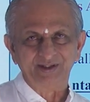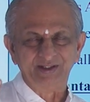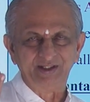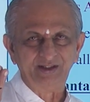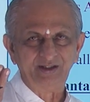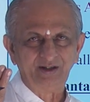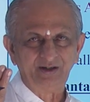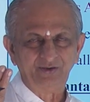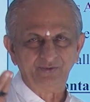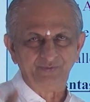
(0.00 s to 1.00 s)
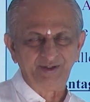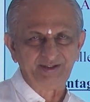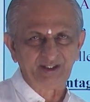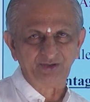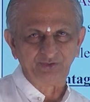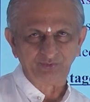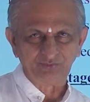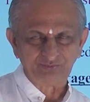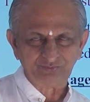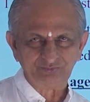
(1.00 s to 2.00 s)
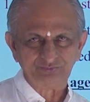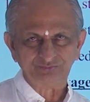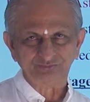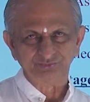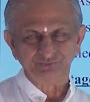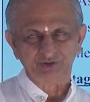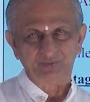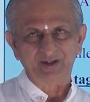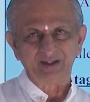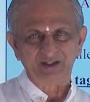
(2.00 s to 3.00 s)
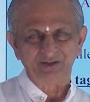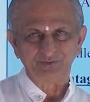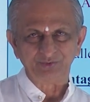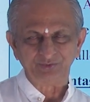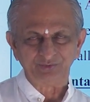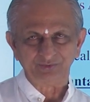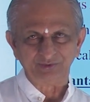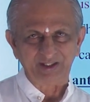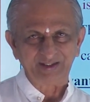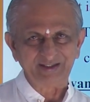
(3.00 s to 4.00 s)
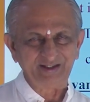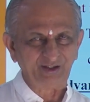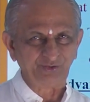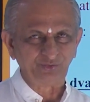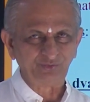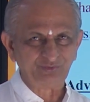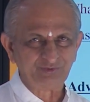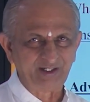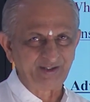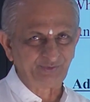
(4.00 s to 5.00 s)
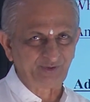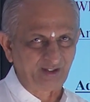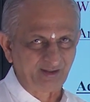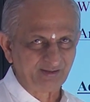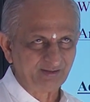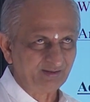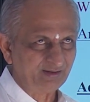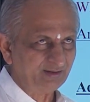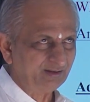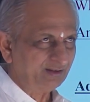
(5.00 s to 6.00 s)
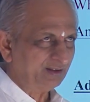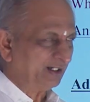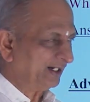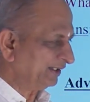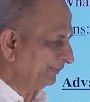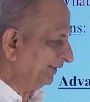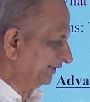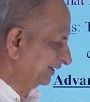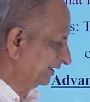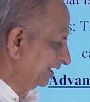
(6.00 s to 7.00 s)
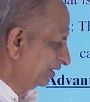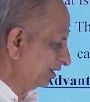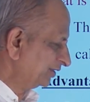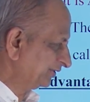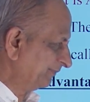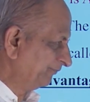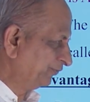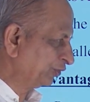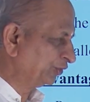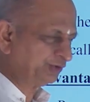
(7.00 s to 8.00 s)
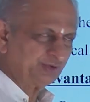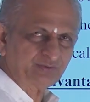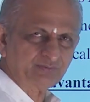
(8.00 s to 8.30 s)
Then uh, wheat also, jawar also, ragi also and so on. And winter they have got some fruits.